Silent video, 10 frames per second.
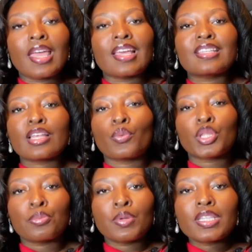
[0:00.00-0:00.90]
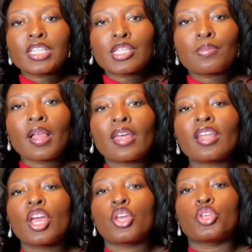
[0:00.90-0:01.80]
is that with the business
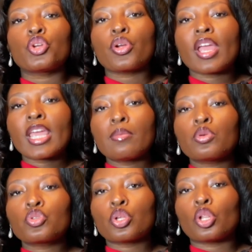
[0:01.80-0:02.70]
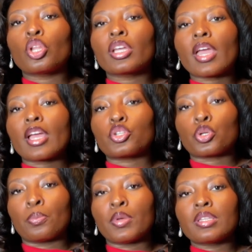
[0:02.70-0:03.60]
plan, you're able to look at your
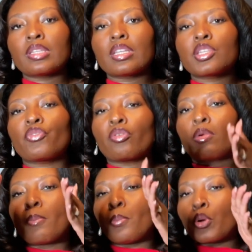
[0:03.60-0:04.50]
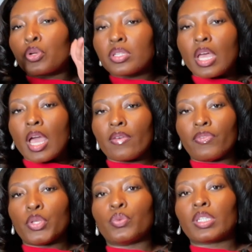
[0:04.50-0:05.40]
business from a bird's eye
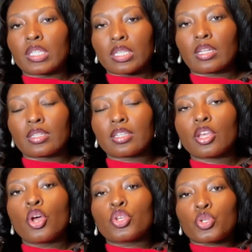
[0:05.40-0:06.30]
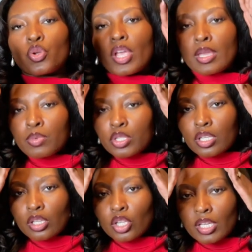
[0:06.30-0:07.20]
view in a sense. So you're able to
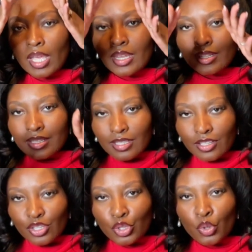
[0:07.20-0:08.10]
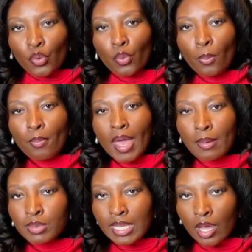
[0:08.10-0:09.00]
look at it,
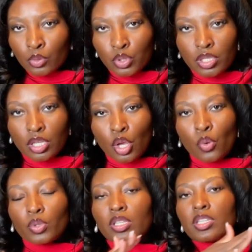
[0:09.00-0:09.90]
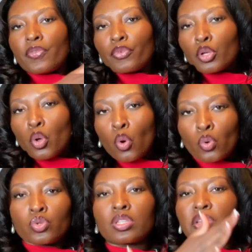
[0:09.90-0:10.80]
mapped out with the different
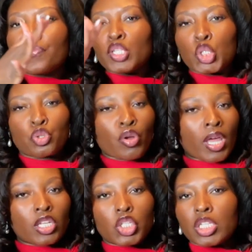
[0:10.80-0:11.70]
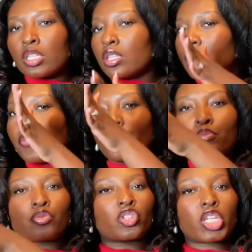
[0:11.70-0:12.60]
goals, the different strategies, the different
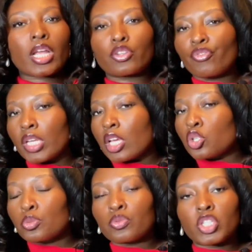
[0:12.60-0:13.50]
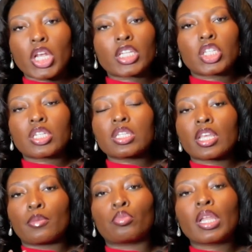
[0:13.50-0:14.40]
financial projections
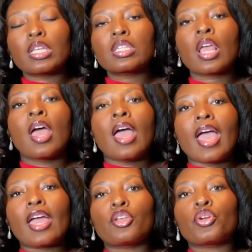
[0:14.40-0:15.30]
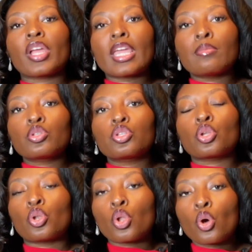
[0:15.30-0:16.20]
in place, and you're able to
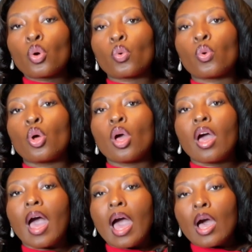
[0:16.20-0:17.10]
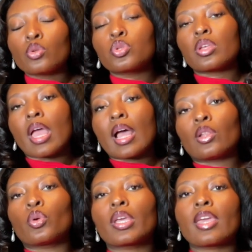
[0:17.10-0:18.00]
know how to
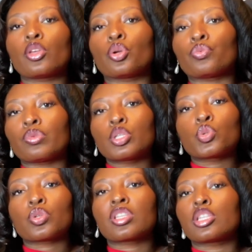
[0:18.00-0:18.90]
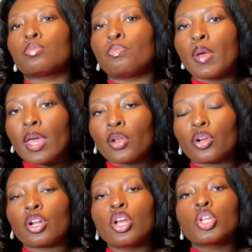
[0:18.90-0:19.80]
allocate your resources
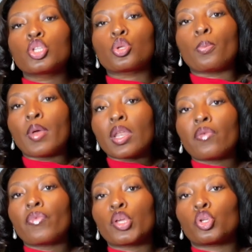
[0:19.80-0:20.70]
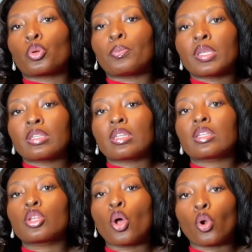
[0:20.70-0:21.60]
better to benefit your
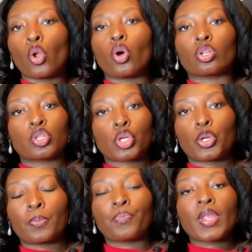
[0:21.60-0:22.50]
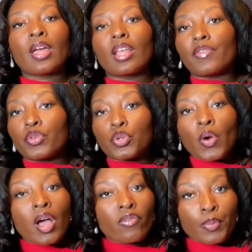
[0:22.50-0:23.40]
business long term. If you don't
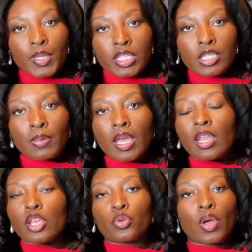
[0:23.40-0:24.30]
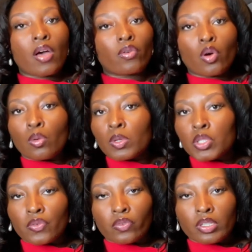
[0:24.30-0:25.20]
have a business plan and you have a whole bunch
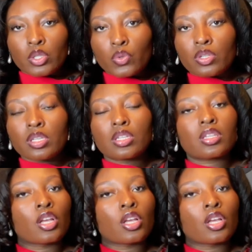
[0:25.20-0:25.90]
of resources,